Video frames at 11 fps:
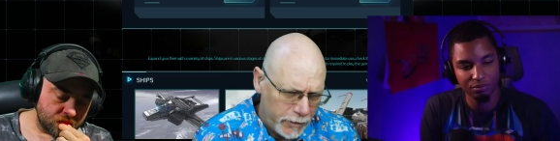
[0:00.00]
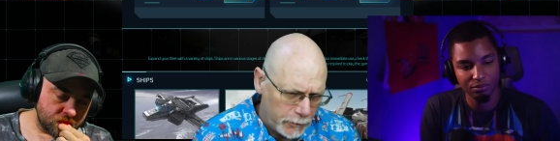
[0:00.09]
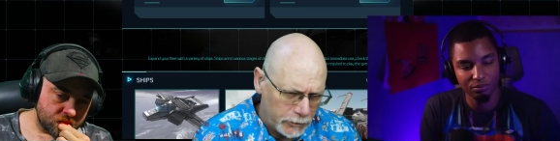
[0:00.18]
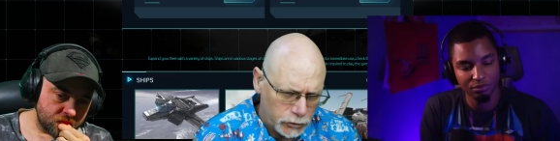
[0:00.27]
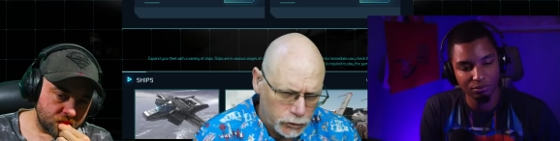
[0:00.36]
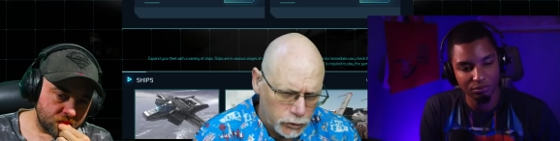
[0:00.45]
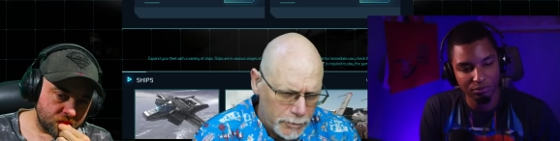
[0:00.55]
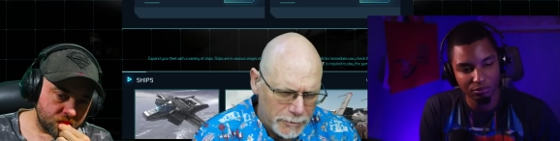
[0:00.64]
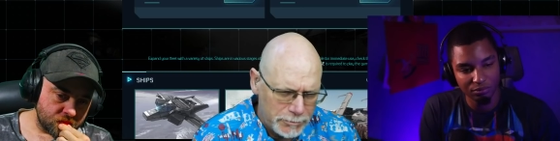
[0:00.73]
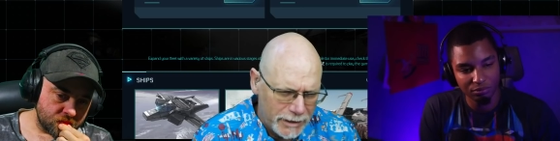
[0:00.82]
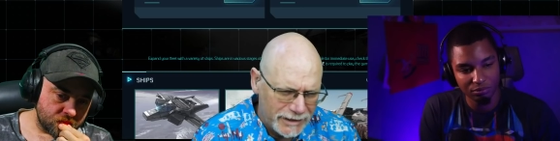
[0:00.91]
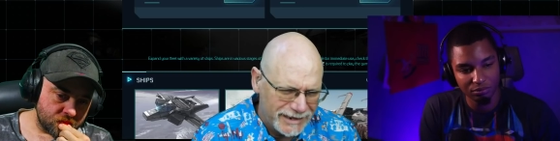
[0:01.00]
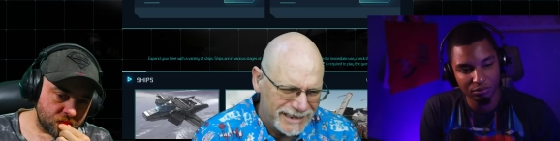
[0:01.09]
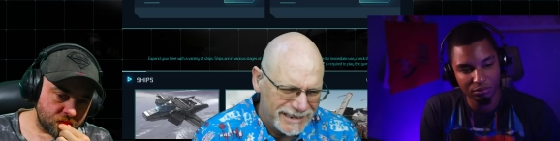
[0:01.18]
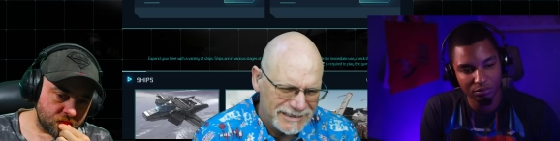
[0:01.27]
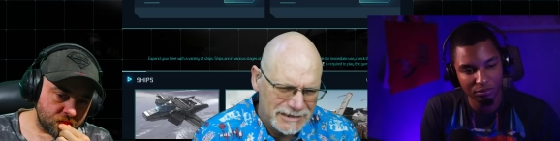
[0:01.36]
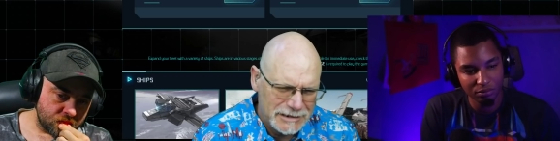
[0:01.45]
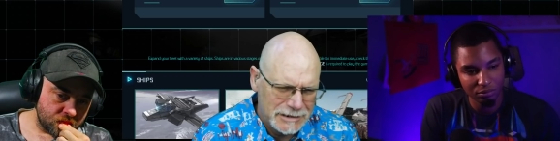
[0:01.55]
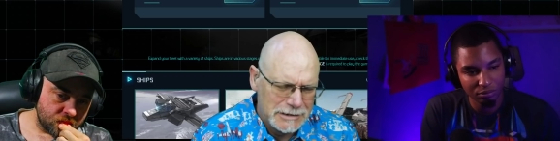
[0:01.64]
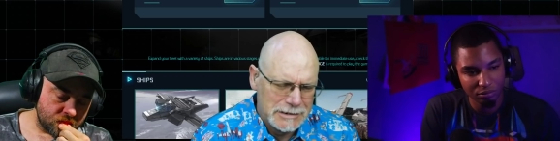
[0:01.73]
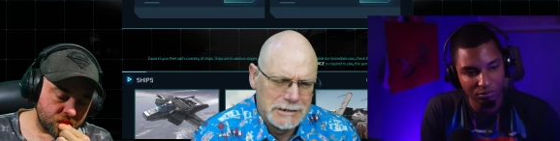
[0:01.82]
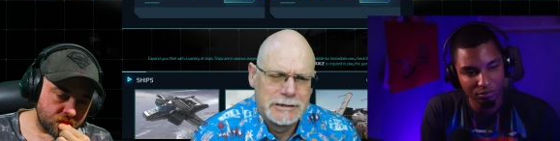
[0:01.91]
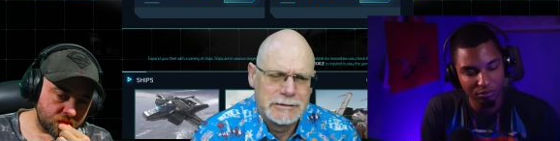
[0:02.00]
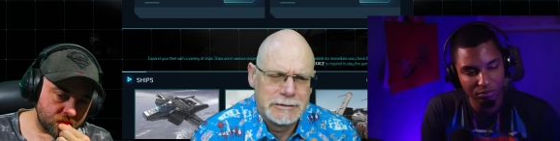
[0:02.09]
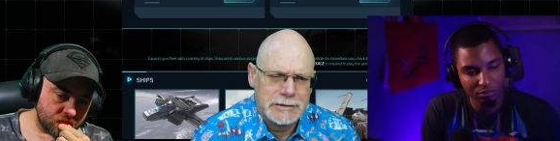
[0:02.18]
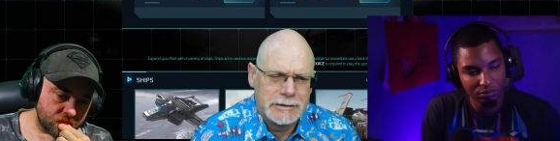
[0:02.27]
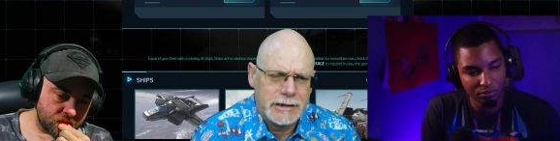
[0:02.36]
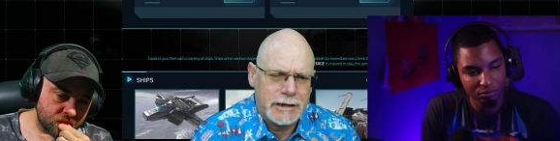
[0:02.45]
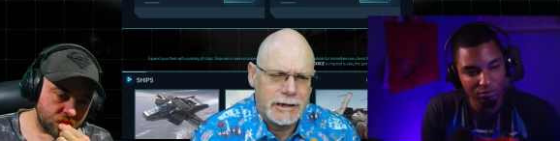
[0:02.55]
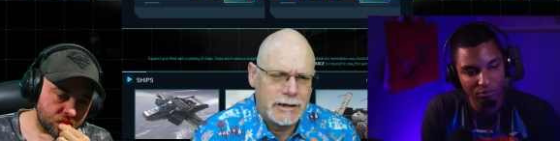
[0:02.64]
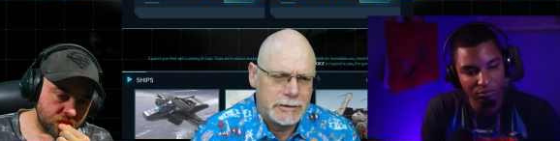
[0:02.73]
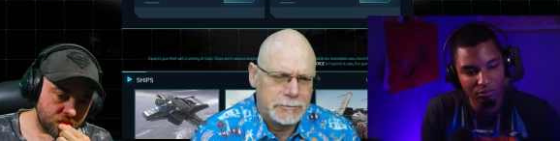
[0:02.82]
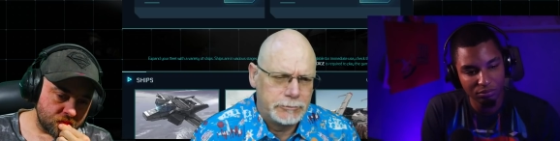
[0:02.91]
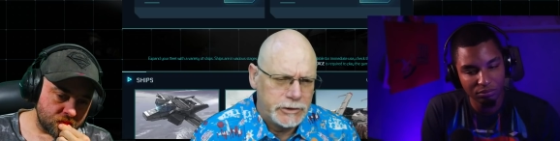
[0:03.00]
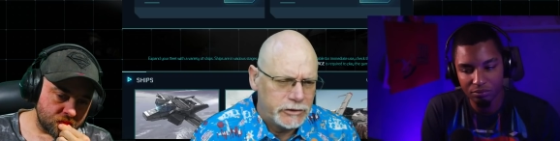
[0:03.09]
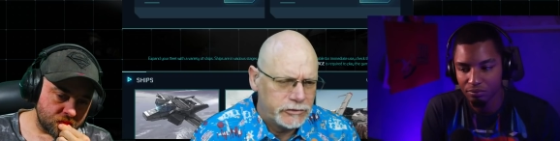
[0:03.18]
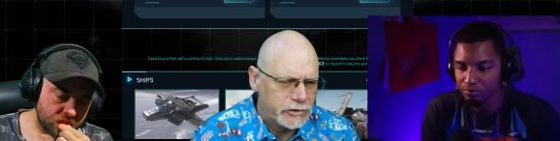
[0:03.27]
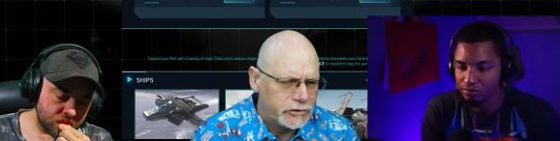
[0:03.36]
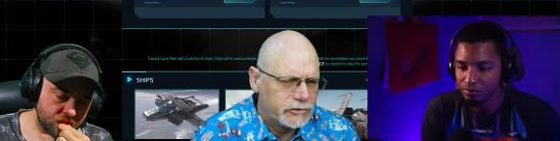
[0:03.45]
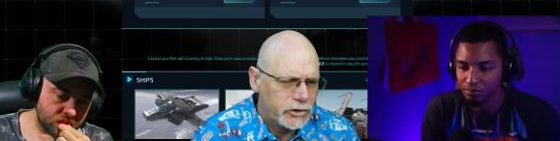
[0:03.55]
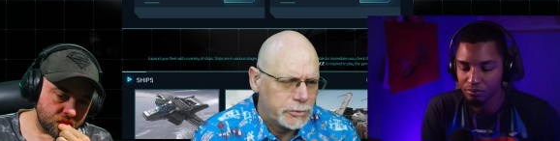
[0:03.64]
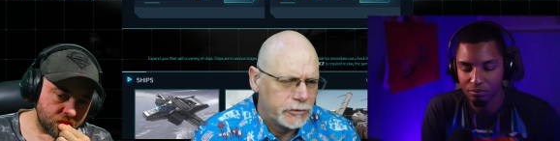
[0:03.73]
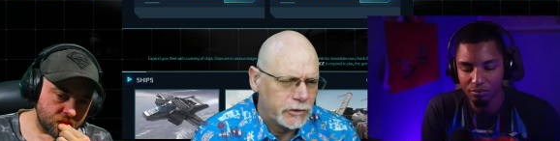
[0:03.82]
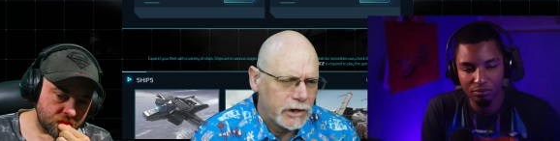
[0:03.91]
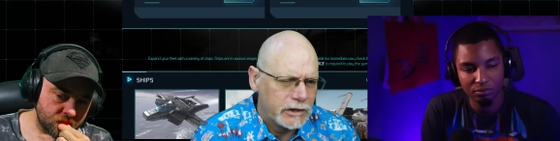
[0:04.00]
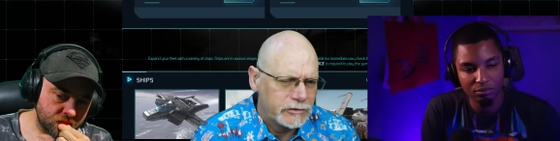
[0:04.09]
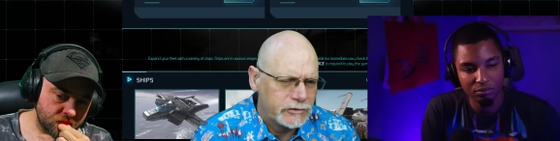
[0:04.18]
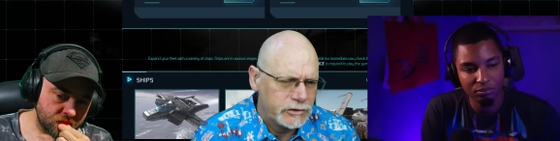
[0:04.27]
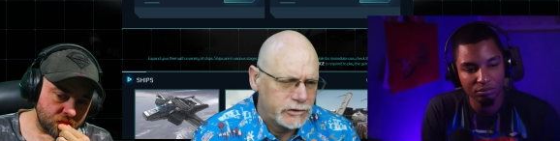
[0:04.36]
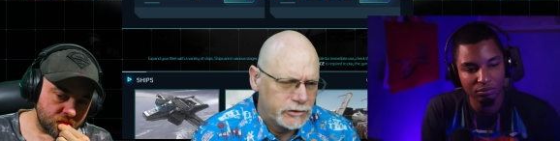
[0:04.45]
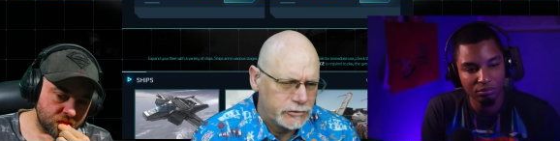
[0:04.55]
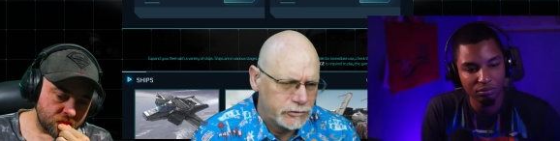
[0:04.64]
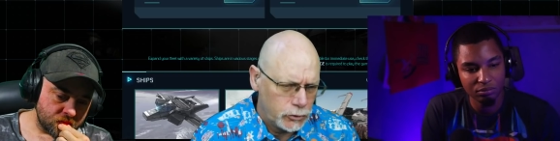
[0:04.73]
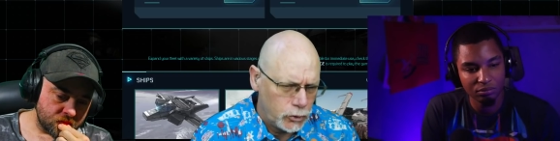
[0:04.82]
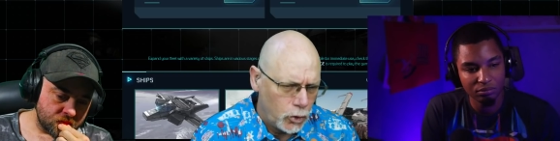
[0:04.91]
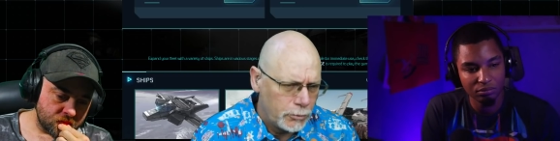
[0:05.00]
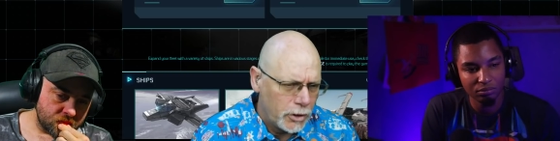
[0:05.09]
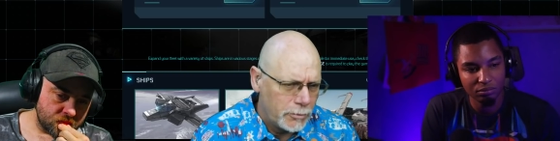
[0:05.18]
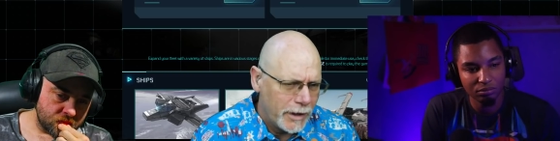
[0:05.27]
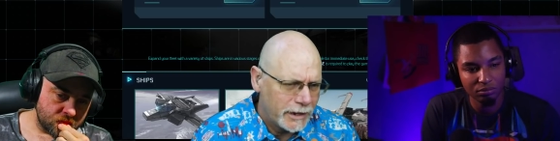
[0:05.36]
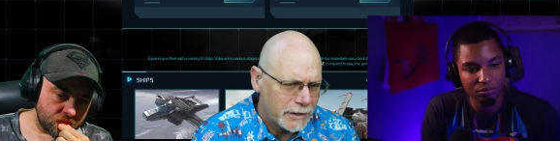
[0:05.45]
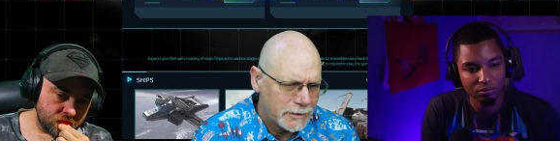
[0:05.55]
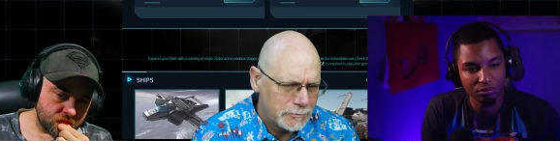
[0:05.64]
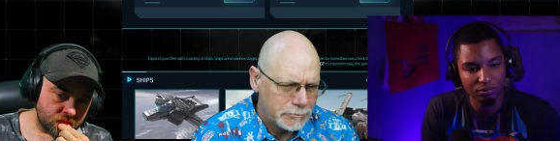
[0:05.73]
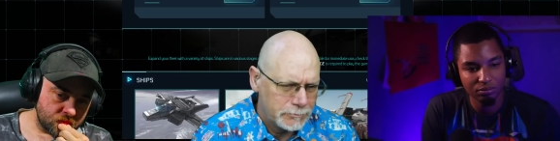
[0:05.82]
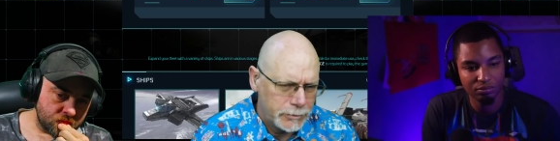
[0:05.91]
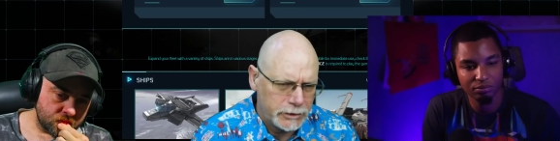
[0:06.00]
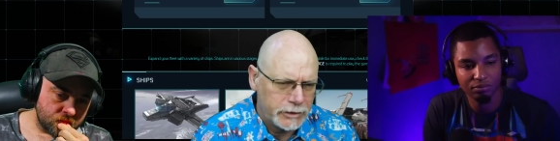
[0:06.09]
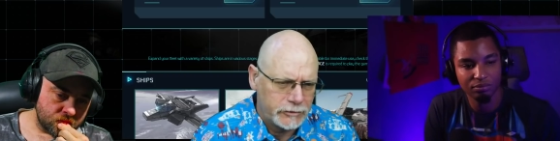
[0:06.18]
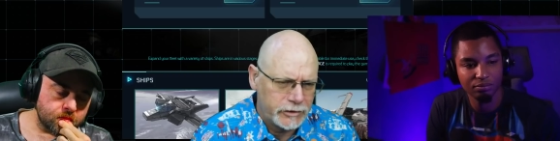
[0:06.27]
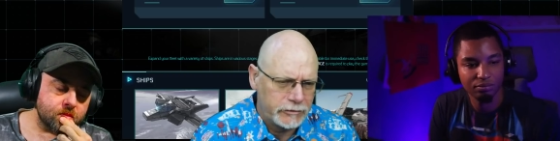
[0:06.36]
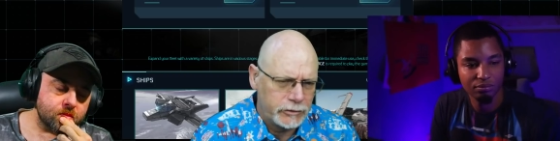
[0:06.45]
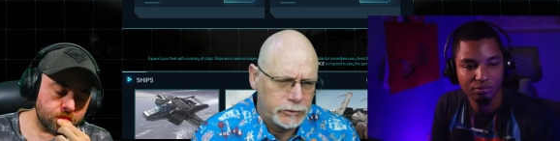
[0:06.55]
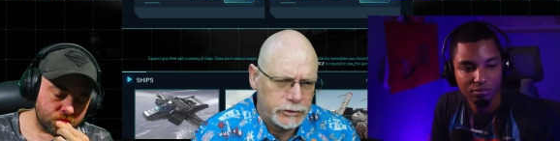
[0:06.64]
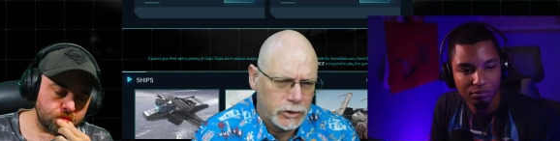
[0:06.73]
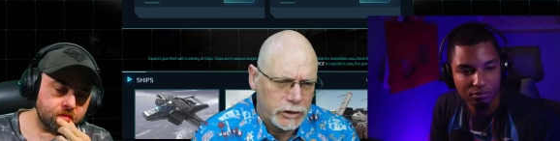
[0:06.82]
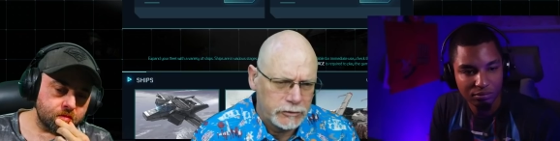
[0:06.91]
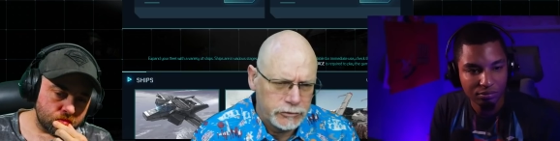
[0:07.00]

Speaker 1: that one's not too bad, but again, uh, yes, it is cheaper than last year's combo pack, but it doesn't have LTI.